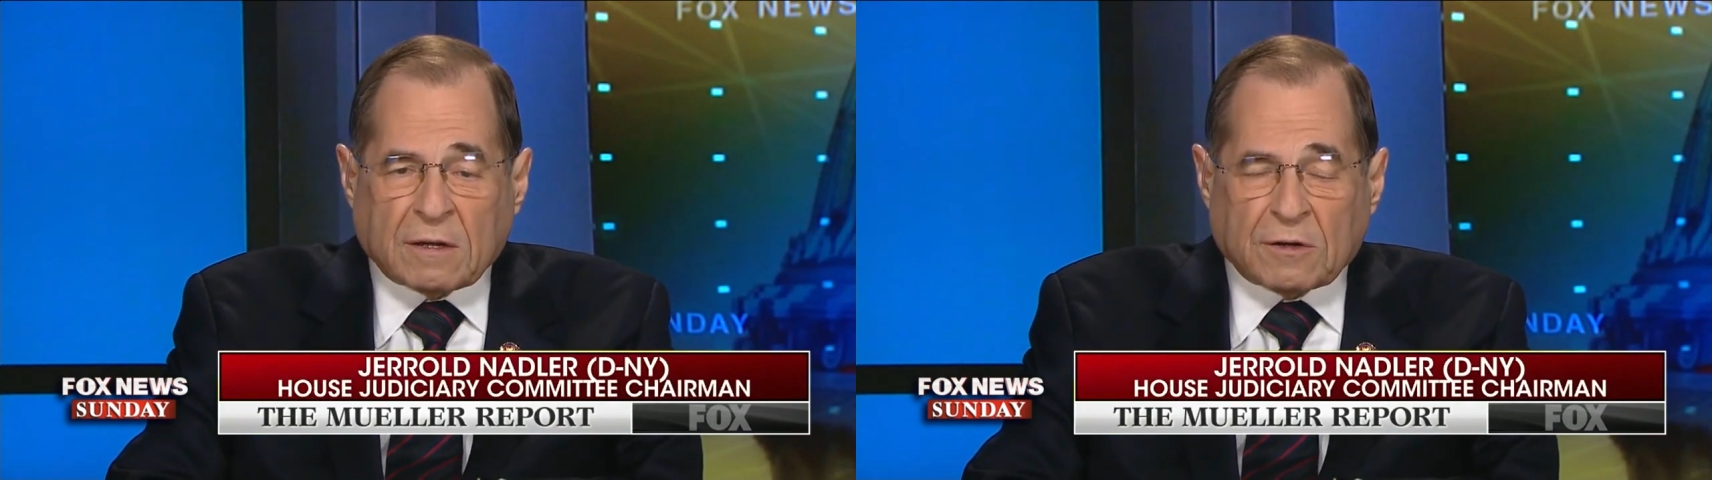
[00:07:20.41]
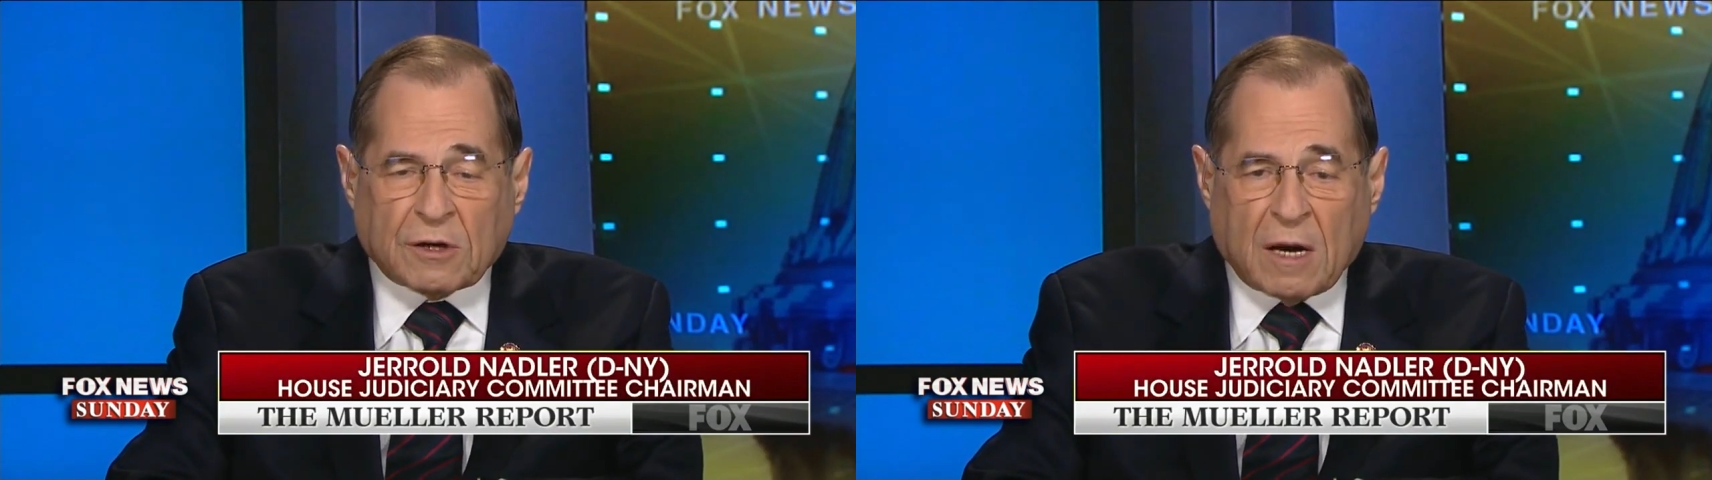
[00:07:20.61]

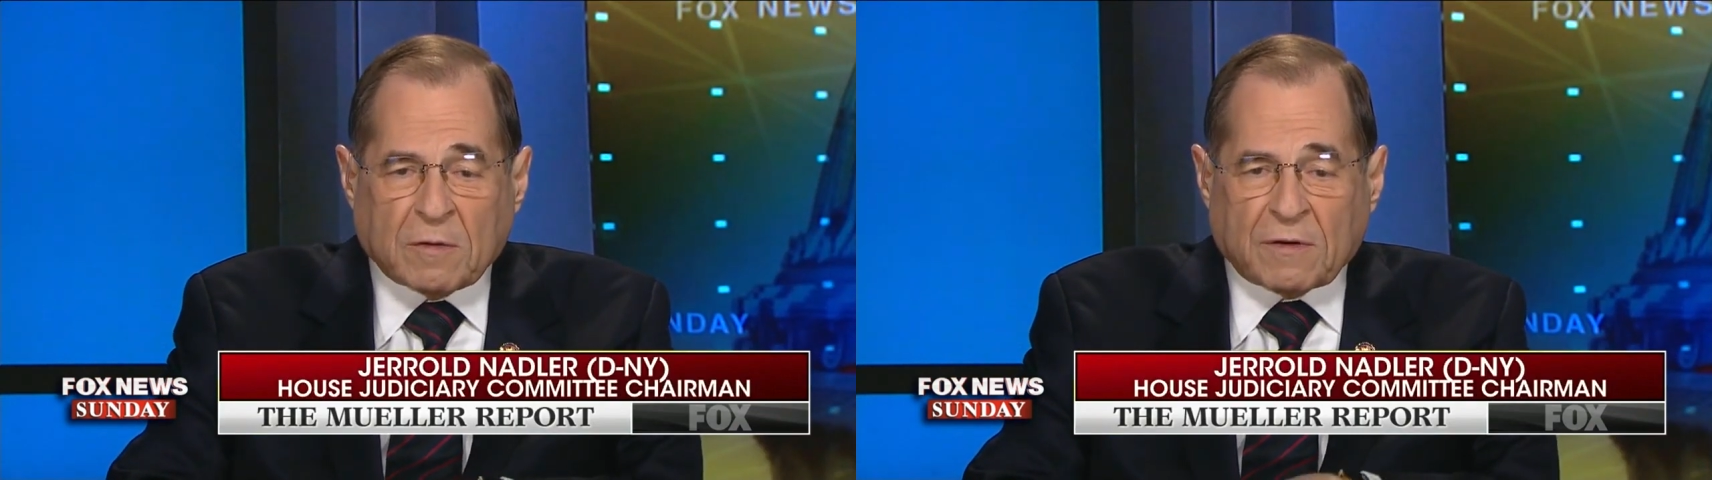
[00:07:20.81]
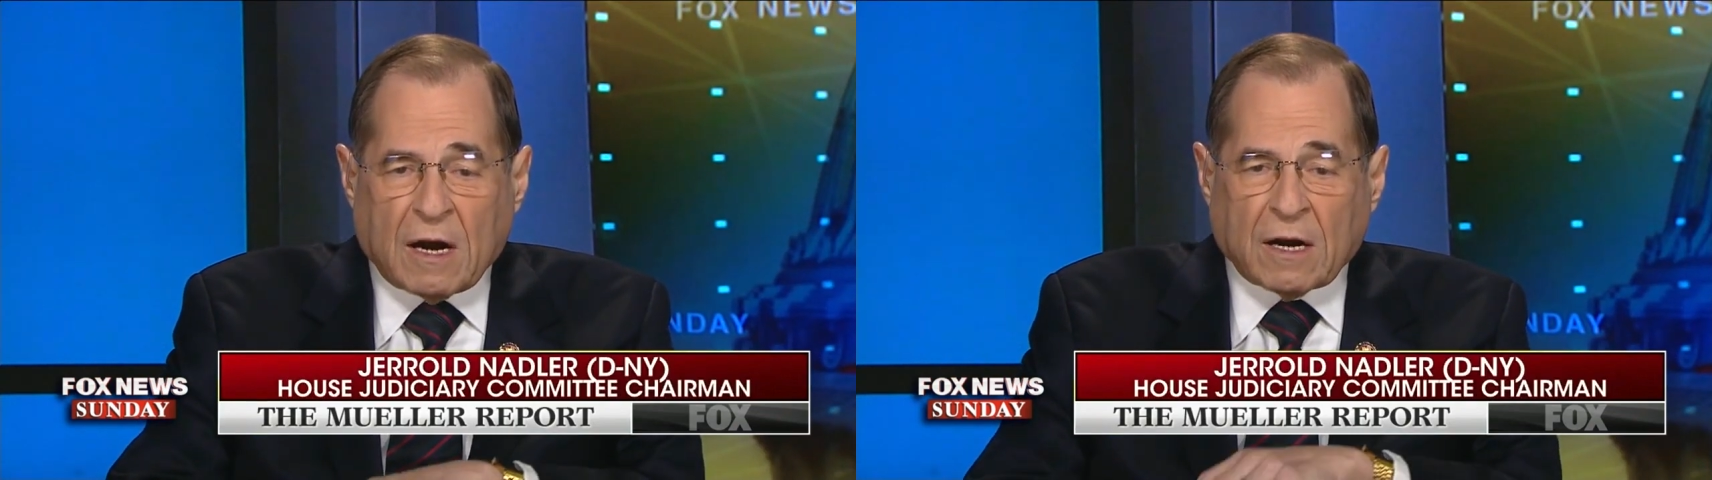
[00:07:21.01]
the
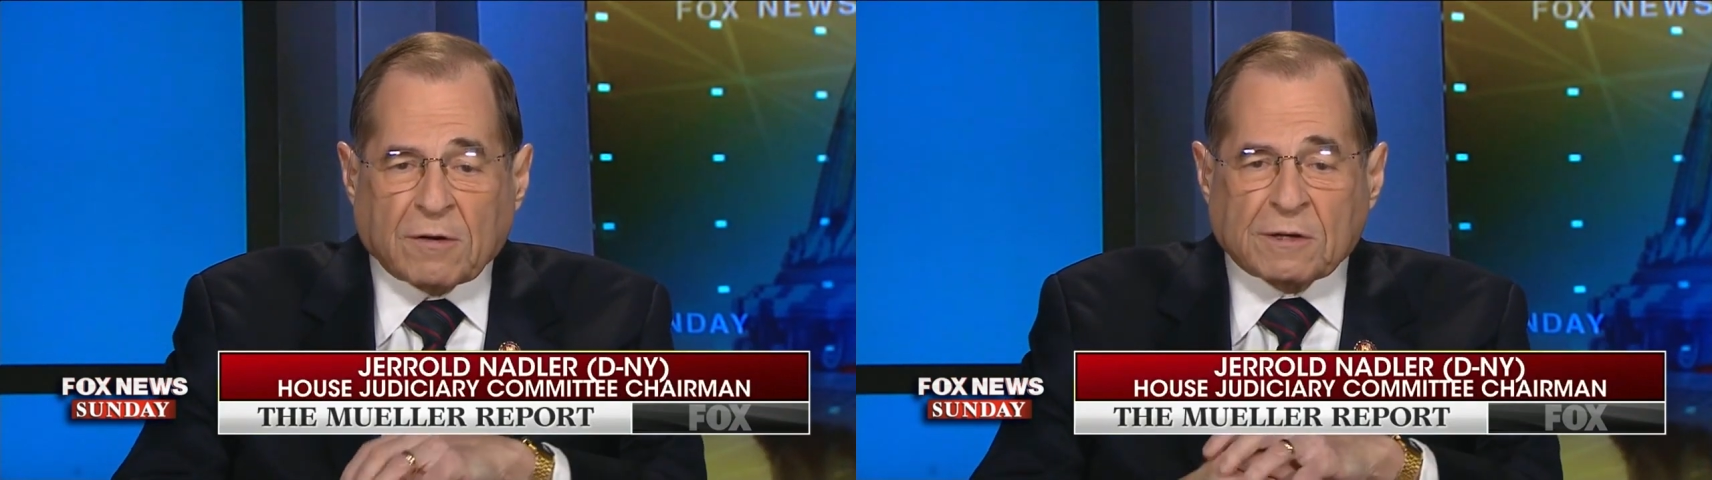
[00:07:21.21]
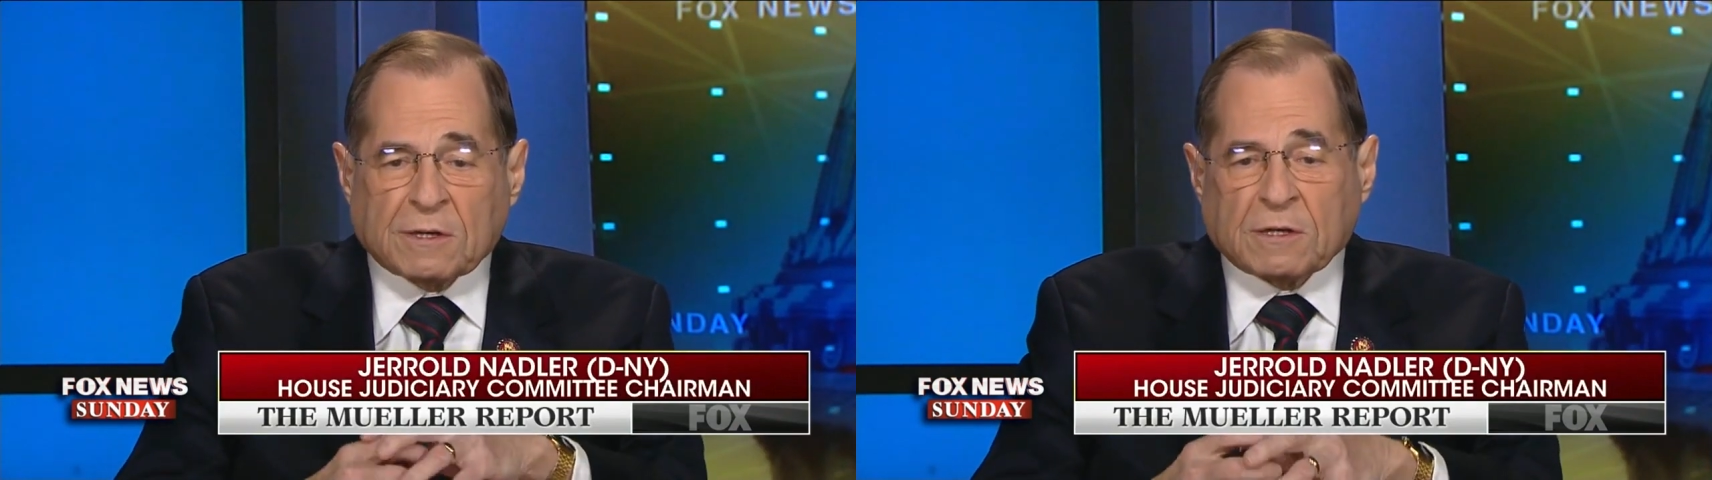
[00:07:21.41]
job of Congress